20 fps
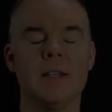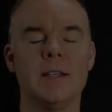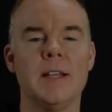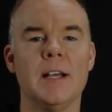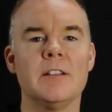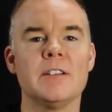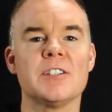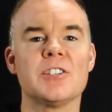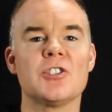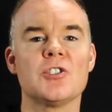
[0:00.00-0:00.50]

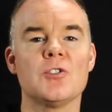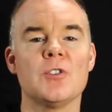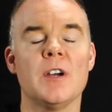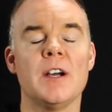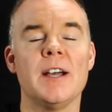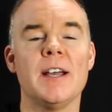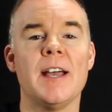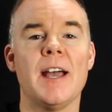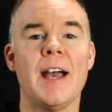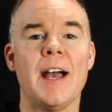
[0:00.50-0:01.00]
Now let's
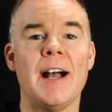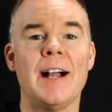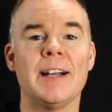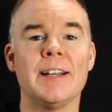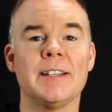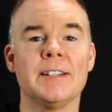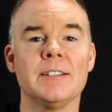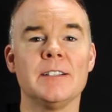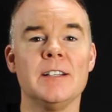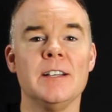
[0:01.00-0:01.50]
try
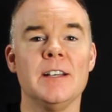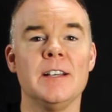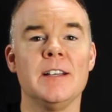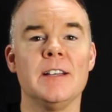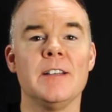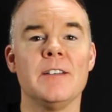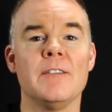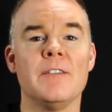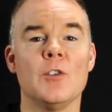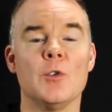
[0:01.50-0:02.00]
adding
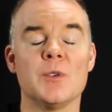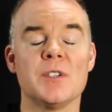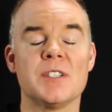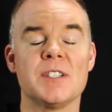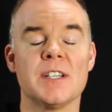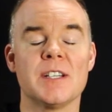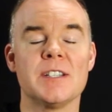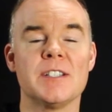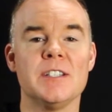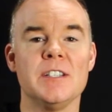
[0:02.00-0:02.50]
those
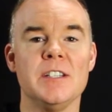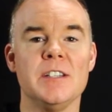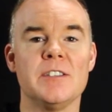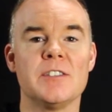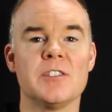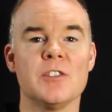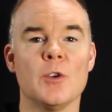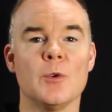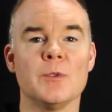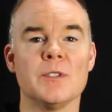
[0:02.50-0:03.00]

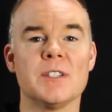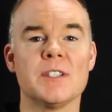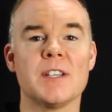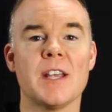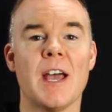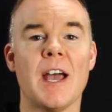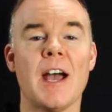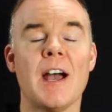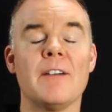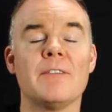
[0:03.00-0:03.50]
sixteenth notes
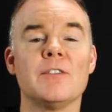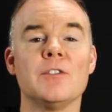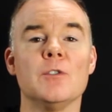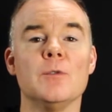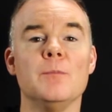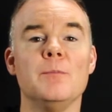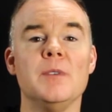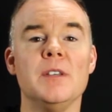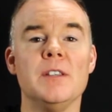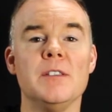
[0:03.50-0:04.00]

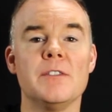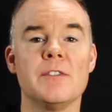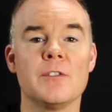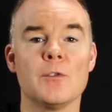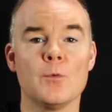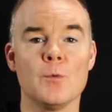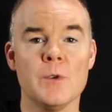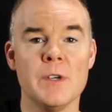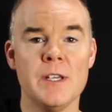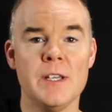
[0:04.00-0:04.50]
after beat
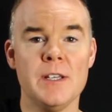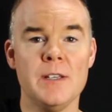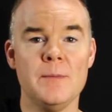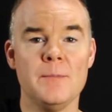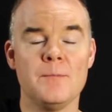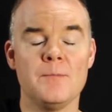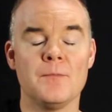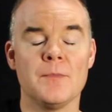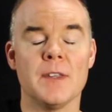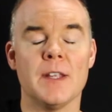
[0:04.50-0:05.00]
three
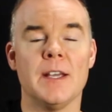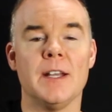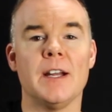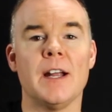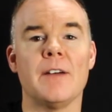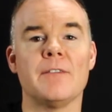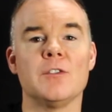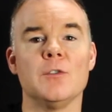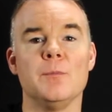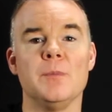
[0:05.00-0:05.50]
and
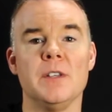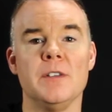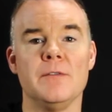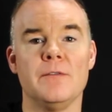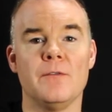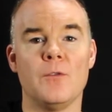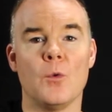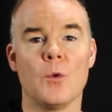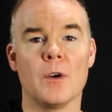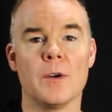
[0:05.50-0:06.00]
after beat
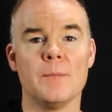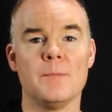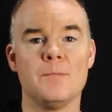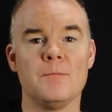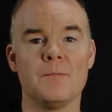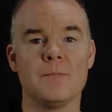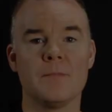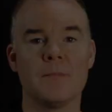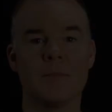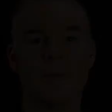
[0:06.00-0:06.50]
four.
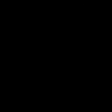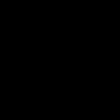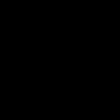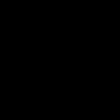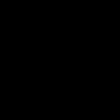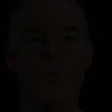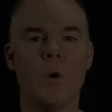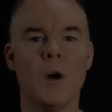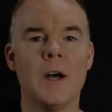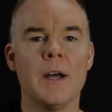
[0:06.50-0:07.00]

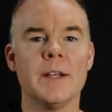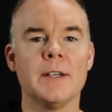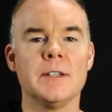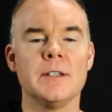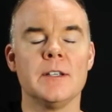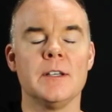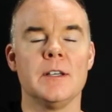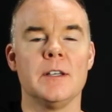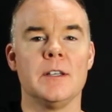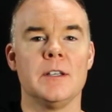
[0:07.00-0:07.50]
So
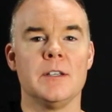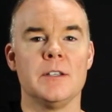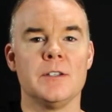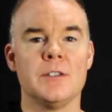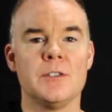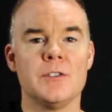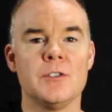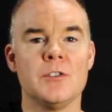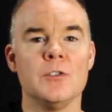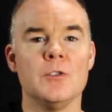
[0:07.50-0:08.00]

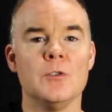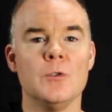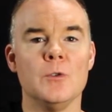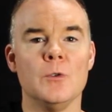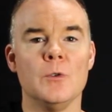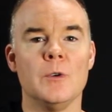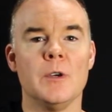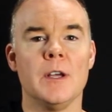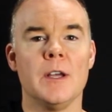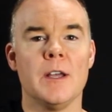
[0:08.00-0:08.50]
one, two,
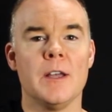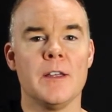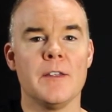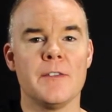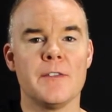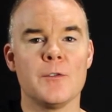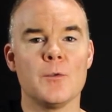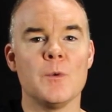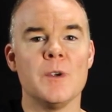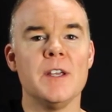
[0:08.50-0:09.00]

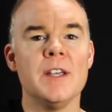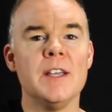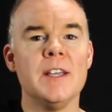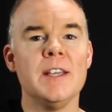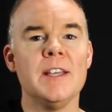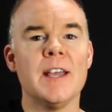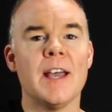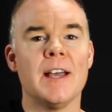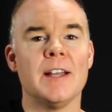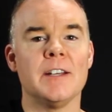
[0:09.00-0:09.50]
three E
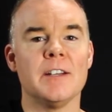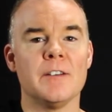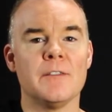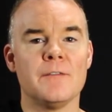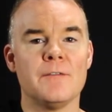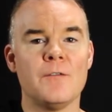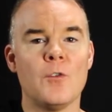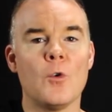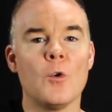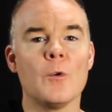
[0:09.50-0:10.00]
and a,
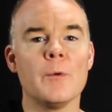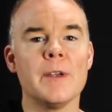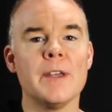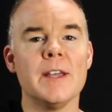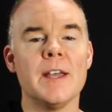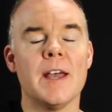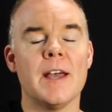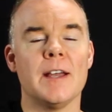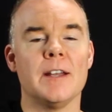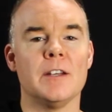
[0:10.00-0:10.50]
four E
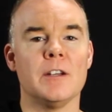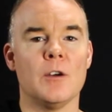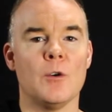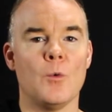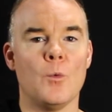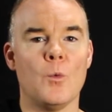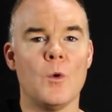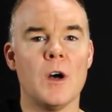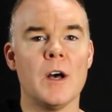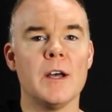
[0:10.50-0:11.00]
and a,
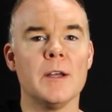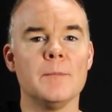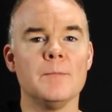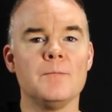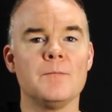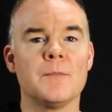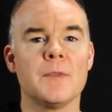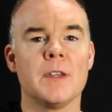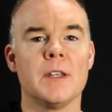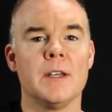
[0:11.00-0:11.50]
one,
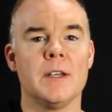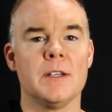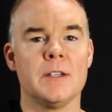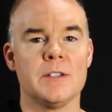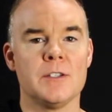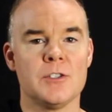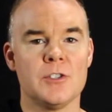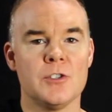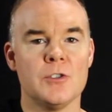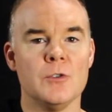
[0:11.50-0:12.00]

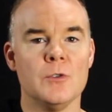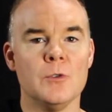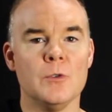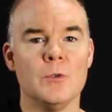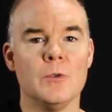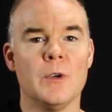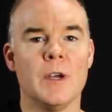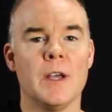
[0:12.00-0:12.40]
two,